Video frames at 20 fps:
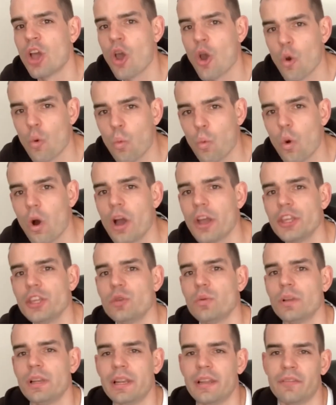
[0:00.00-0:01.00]
why you
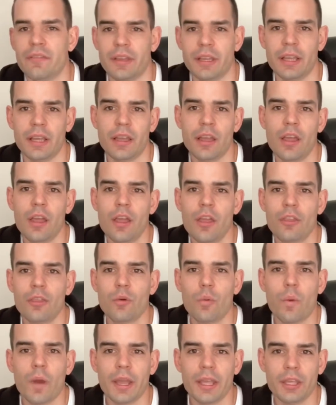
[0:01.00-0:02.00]
are living the
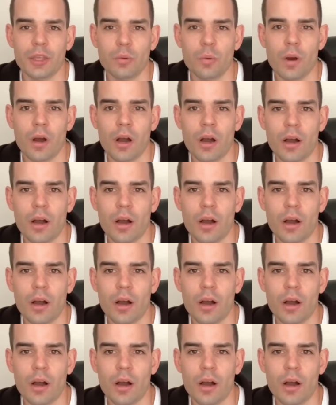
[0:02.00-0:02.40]
way you are.